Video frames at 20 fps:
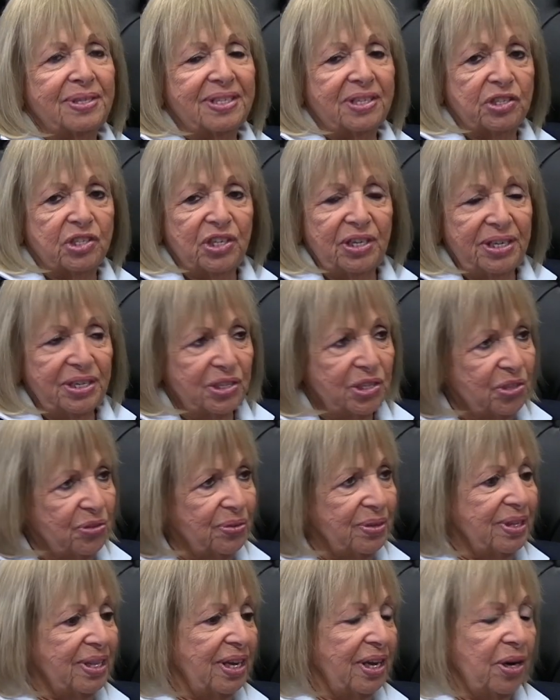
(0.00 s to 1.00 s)
such a
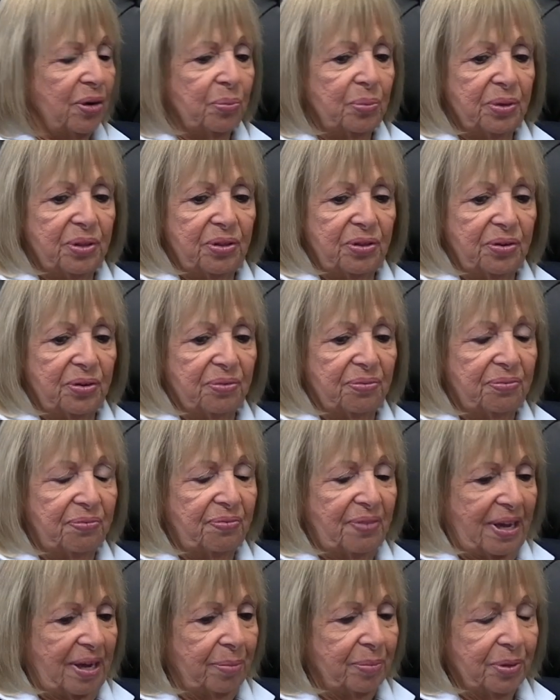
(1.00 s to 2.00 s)
history there with your
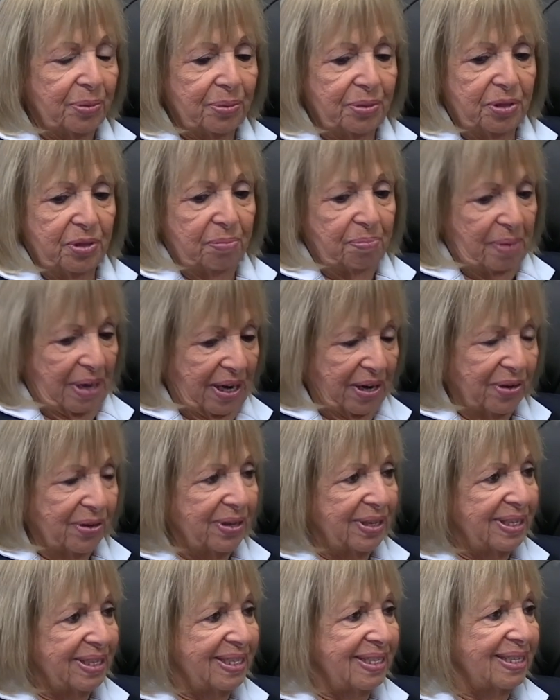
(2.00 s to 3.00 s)
family, with your
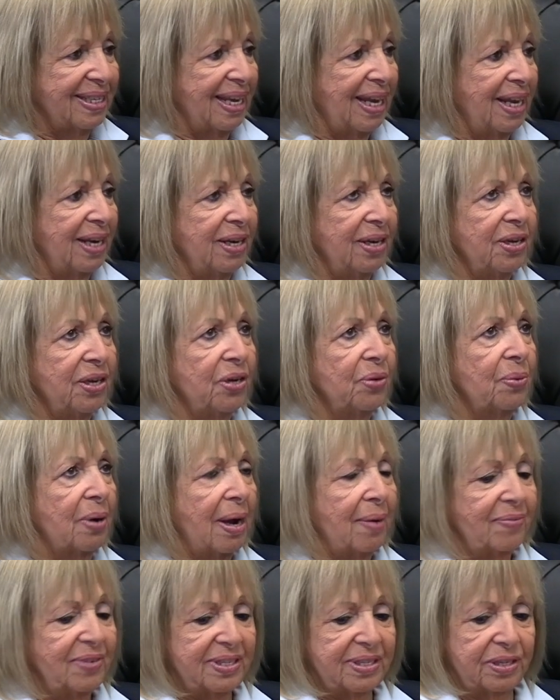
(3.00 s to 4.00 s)
parents, and you
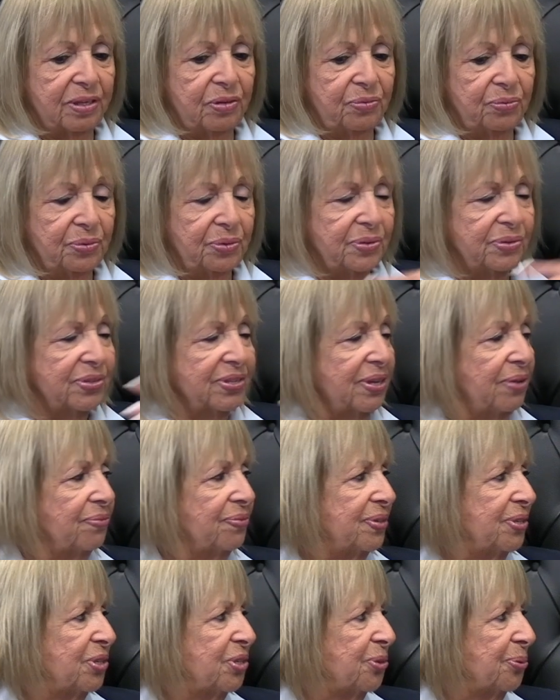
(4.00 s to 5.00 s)
obviously threw yourself
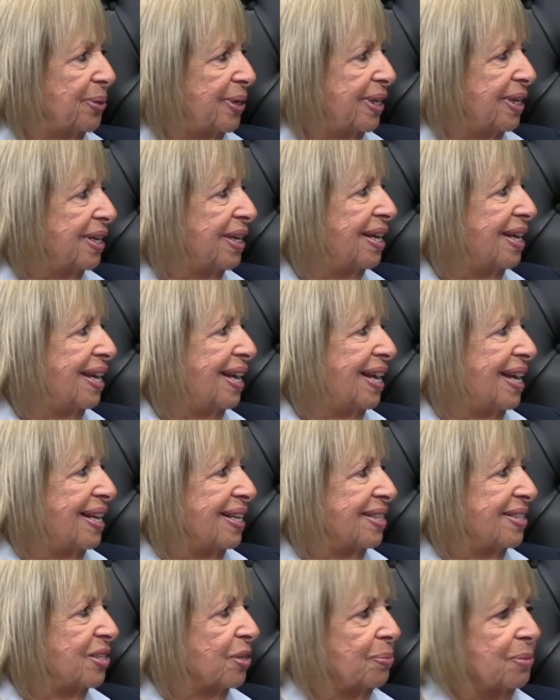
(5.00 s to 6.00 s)
into it.
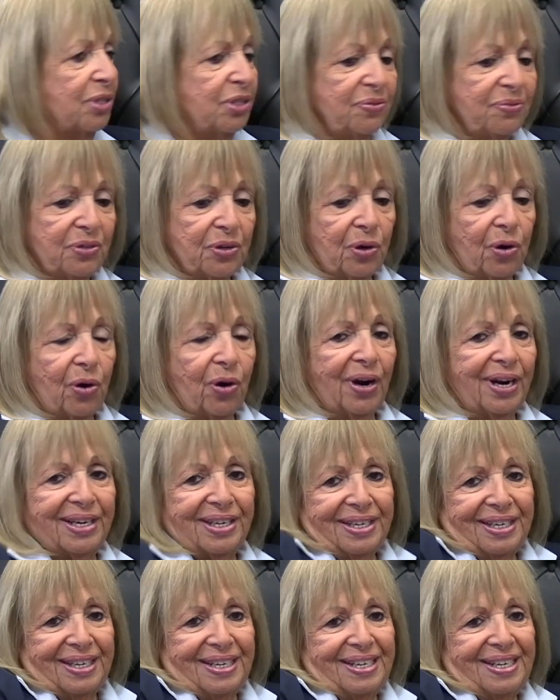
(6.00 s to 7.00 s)
So much of your heart
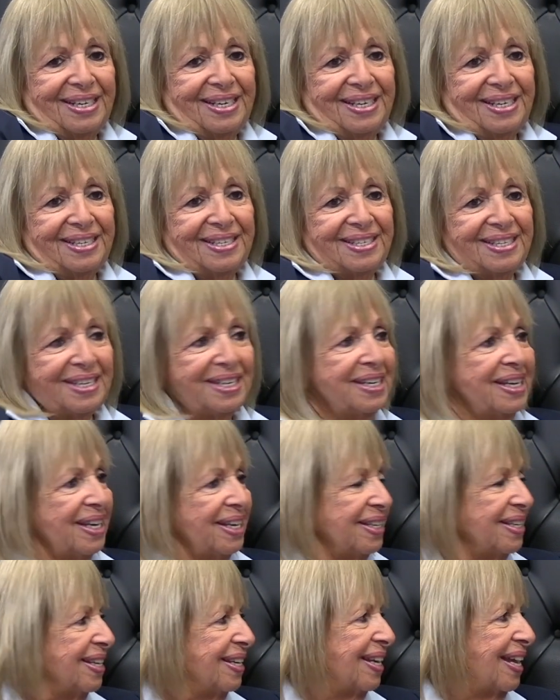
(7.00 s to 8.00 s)
is in
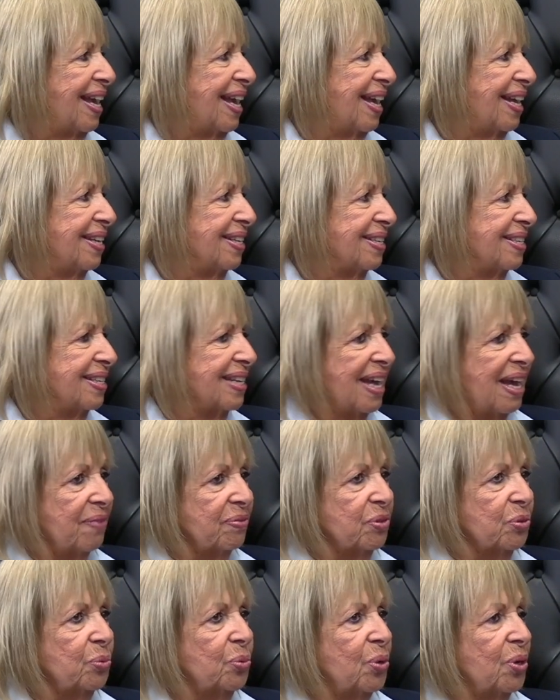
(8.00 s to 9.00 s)
it, and to have
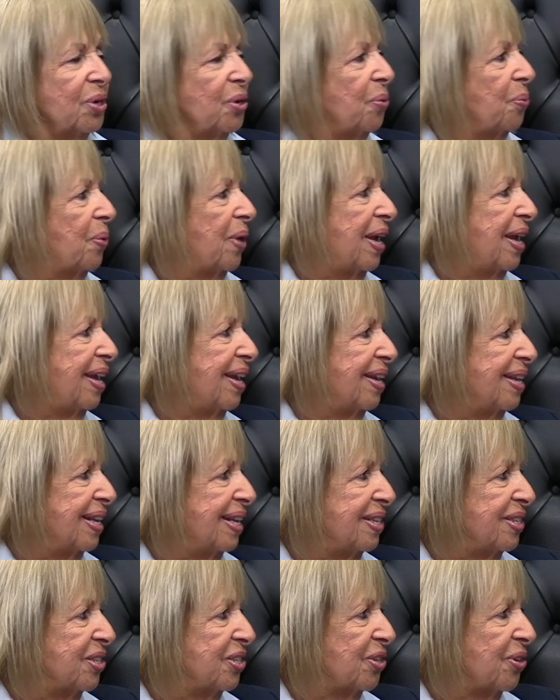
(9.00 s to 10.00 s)
to walk away
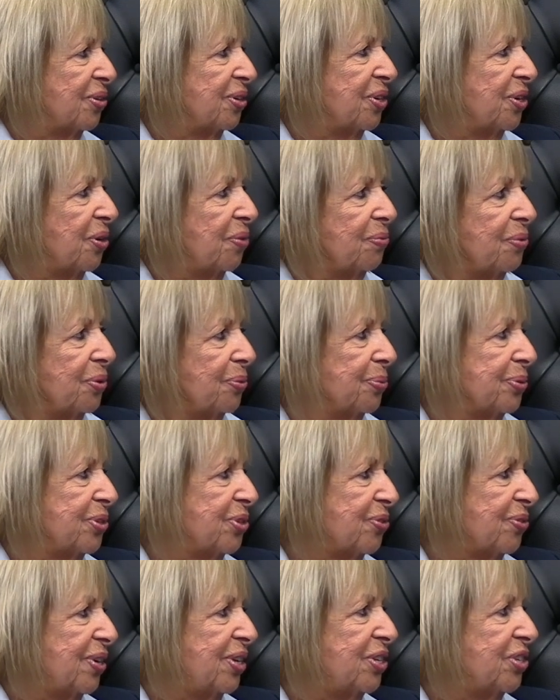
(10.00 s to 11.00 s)
and turn it over to a
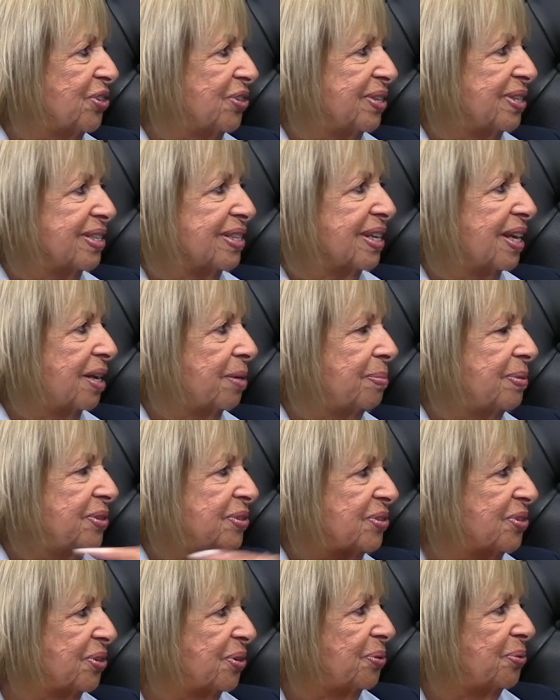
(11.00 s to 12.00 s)
stranger, it's got to be
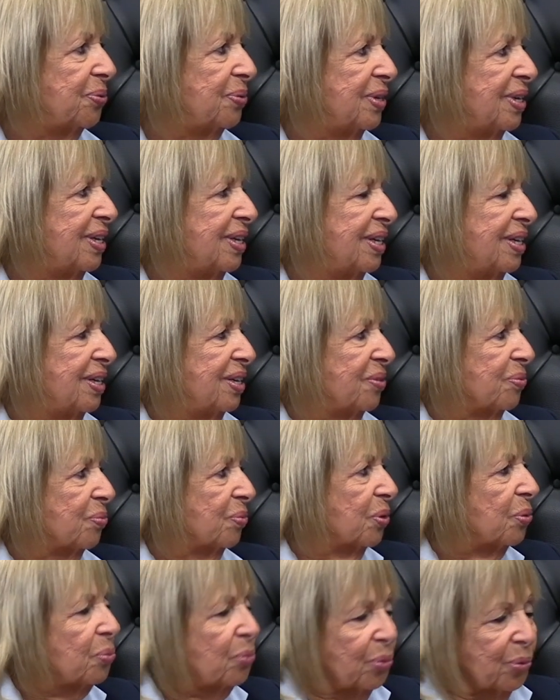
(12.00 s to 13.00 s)
so
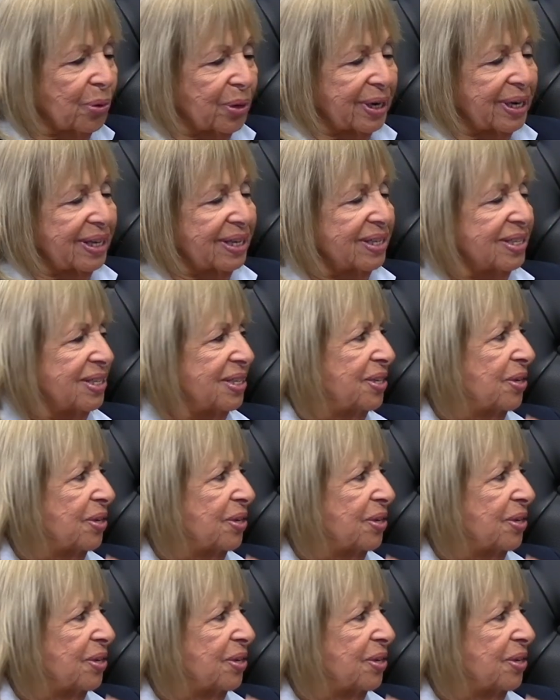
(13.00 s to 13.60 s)
rewarding to